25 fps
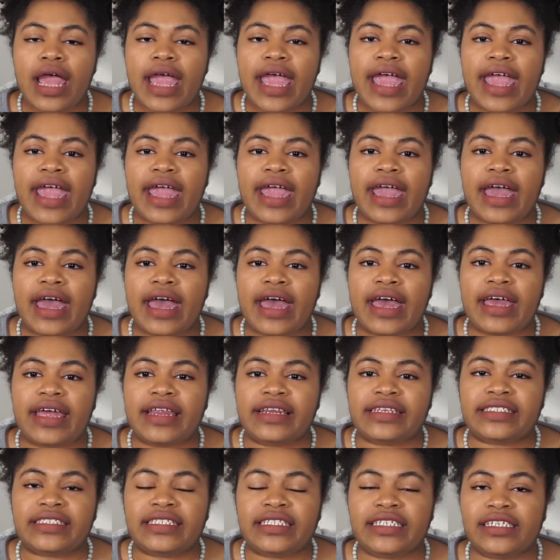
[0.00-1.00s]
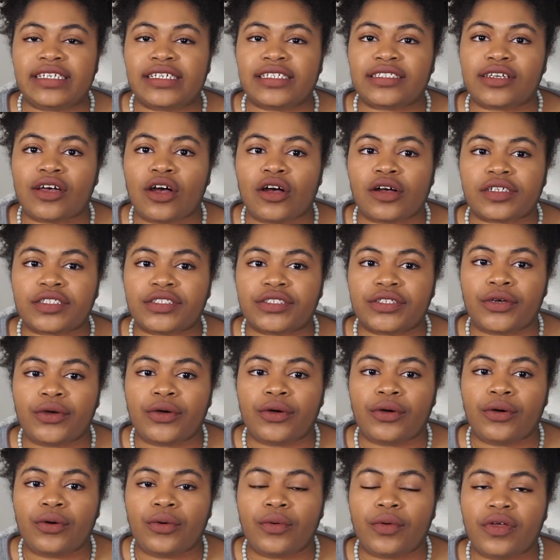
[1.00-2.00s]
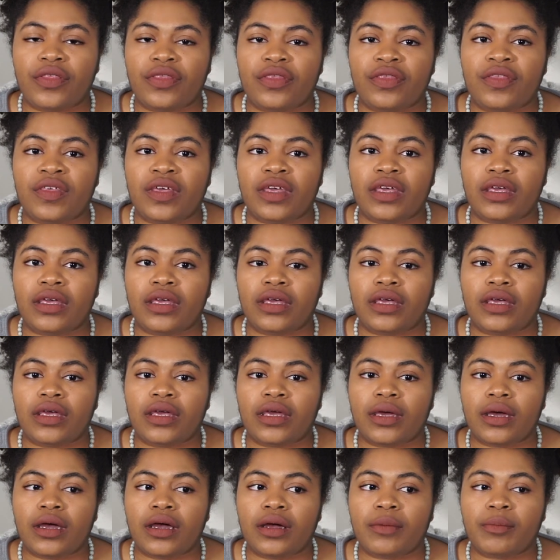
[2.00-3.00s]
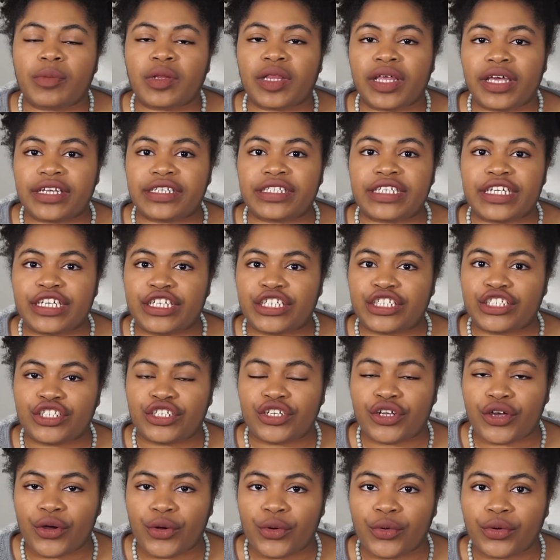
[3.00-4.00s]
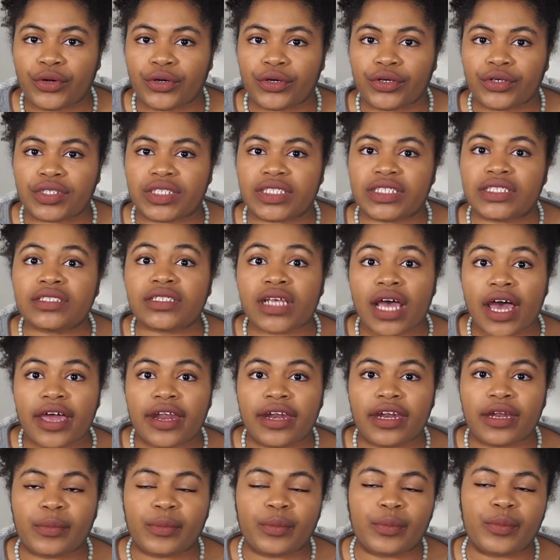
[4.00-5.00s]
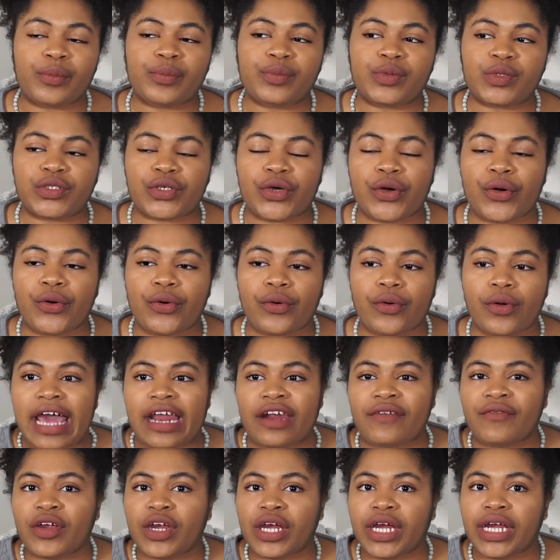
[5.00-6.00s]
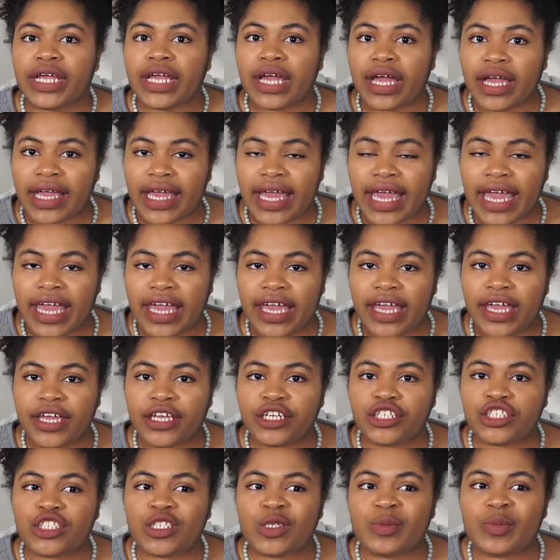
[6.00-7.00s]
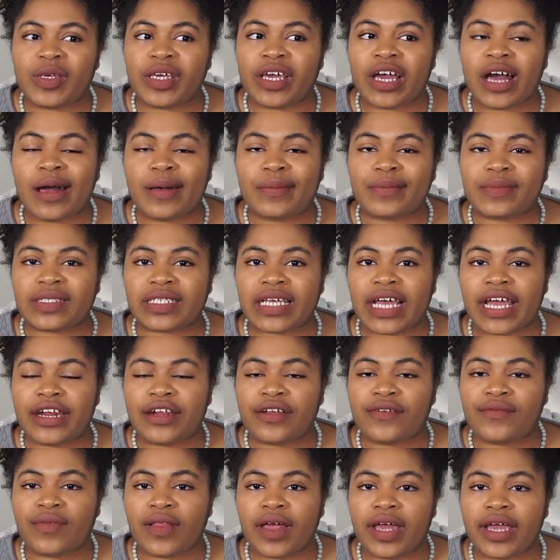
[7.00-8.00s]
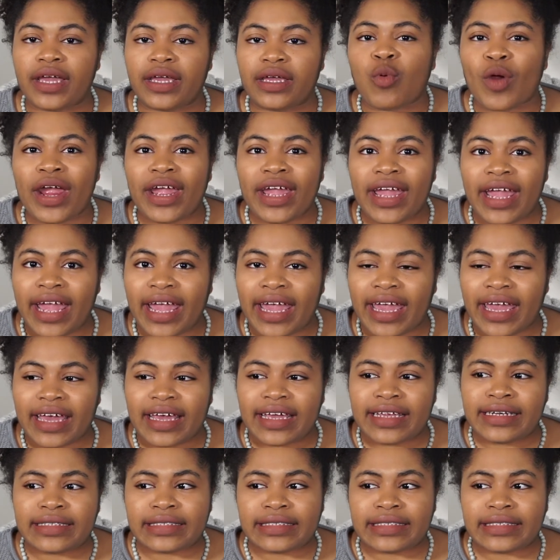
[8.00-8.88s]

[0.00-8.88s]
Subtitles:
and he's also the plantation owner's son. So at a very young age, he becomes kind of like right-hand